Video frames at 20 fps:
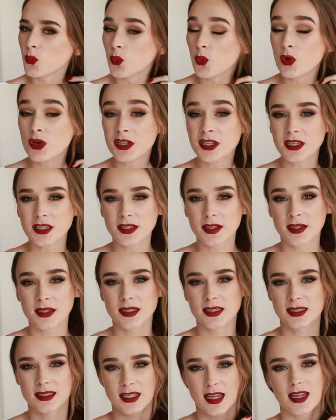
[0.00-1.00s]
woody
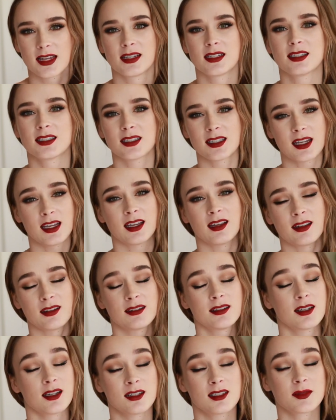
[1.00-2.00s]
scent,
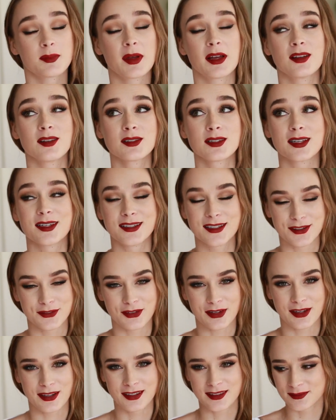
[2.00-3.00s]
and it smells
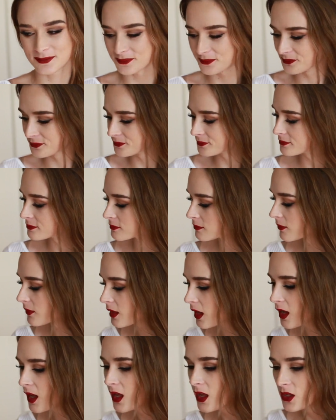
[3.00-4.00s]
divine.
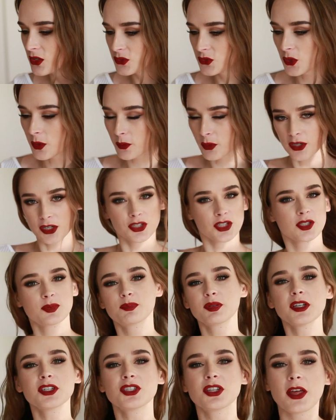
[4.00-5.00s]
So I'm gonna just
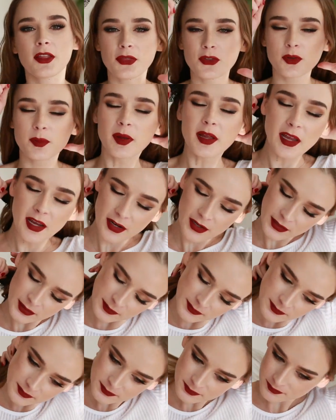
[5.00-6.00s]
brush that through my
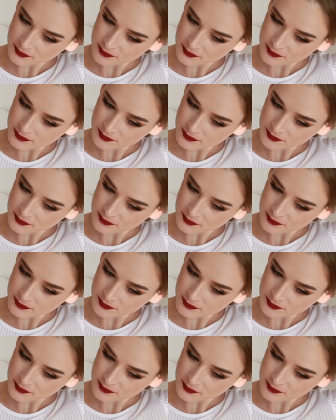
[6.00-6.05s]
hair.